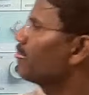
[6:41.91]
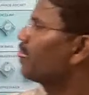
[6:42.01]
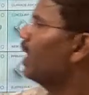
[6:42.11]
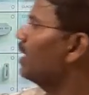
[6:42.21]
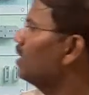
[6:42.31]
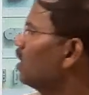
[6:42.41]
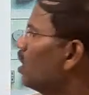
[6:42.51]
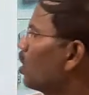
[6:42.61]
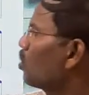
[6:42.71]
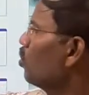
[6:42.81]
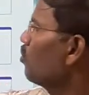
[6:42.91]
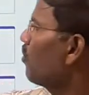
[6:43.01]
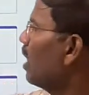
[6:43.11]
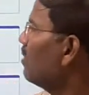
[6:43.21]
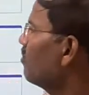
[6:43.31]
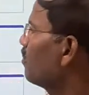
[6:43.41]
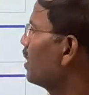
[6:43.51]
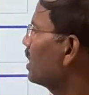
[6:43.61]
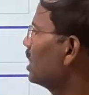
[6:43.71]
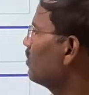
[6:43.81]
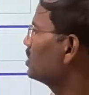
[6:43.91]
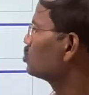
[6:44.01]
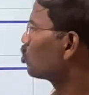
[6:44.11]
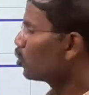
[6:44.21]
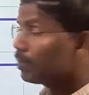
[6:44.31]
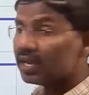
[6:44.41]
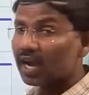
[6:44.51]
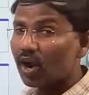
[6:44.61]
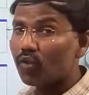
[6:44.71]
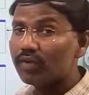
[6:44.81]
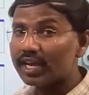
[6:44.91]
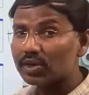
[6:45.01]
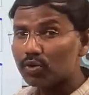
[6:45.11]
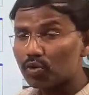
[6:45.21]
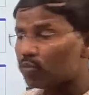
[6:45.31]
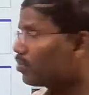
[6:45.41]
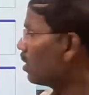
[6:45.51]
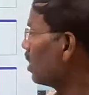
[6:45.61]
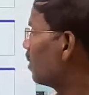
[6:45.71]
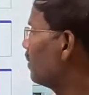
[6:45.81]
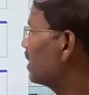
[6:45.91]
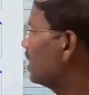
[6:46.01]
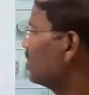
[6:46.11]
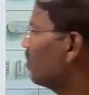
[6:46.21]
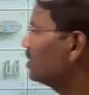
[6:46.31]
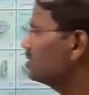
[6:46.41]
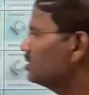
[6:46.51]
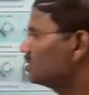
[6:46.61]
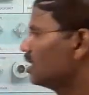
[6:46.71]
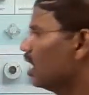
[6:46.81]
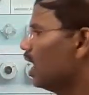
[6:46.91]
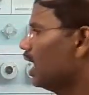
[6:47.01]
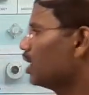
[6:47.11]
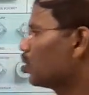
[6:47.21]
Then rule 5, medical device grouping, how we can group medical devices, and